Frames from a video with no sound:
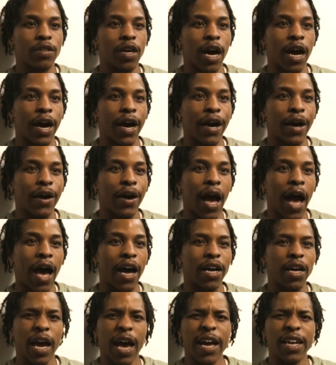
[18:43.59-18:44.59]

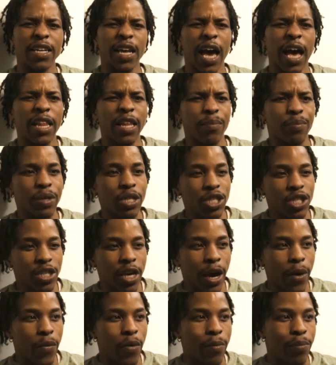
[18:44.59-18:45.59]
I had
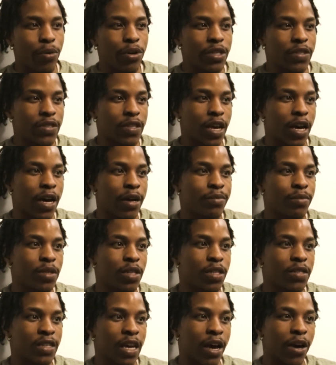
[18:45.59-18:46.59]
alopecia at one point in time
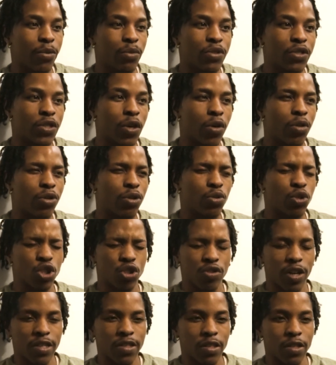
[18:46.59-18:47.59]
because I was going through
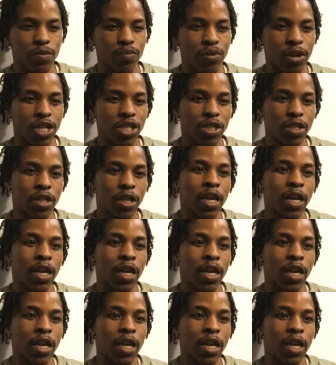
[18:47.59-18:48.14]
stress and depression,